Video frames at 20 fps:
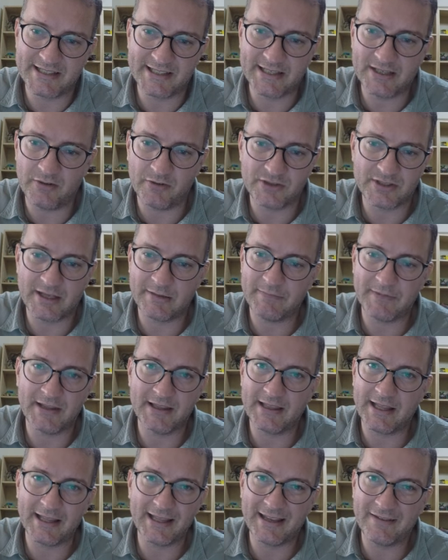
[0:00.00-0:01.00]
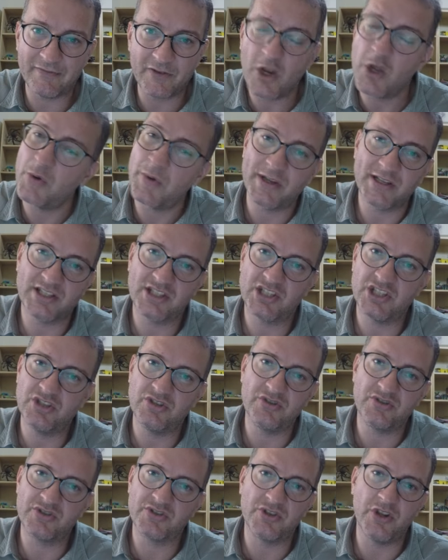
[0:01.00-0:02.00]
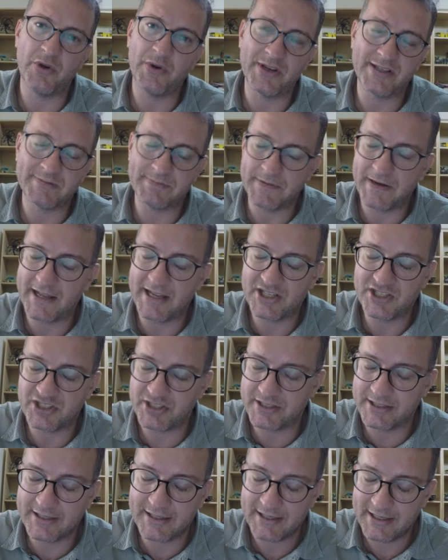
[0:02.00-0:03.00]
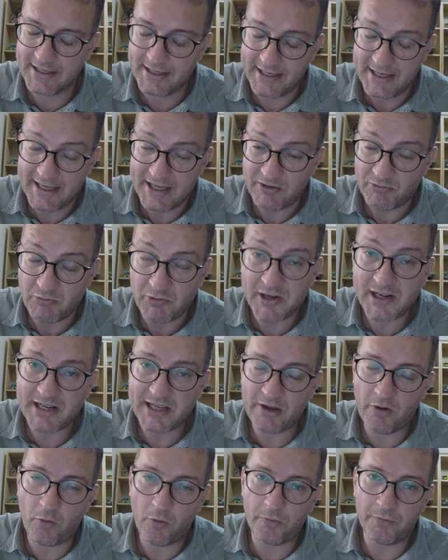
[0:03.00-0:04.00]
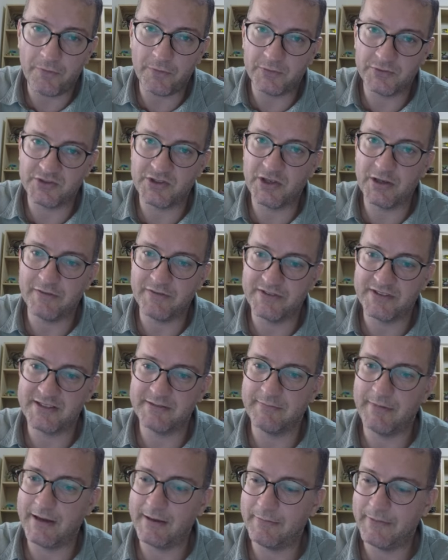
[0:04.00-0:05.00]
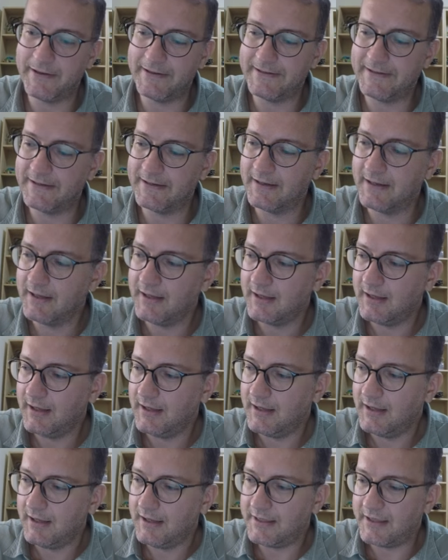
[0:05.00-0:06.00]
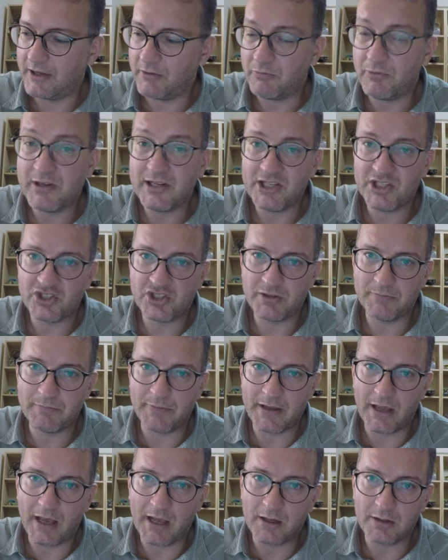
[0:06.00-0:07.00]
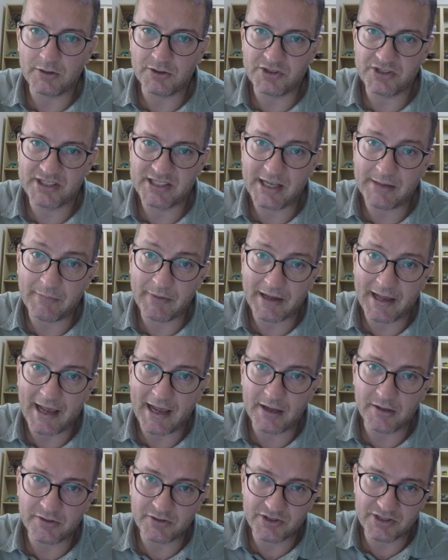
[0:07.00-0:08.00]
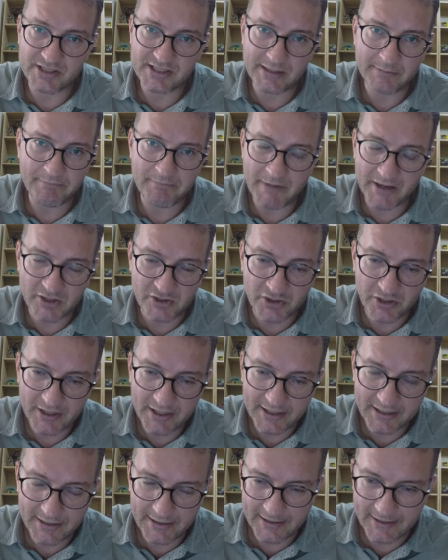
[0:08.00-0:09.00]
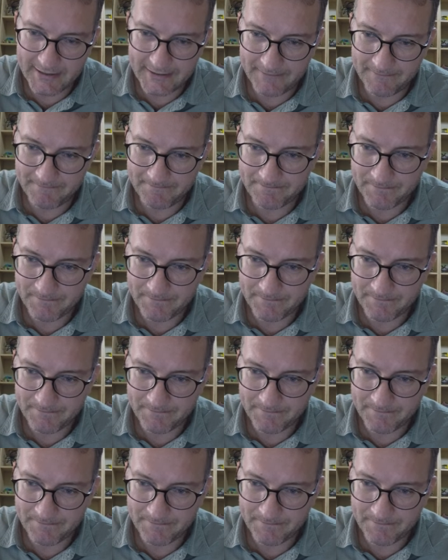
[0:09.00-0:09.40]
or something, they give no excuse, no explanation. Really awful service, in my opinion. They really should be held to some account, to some metric. And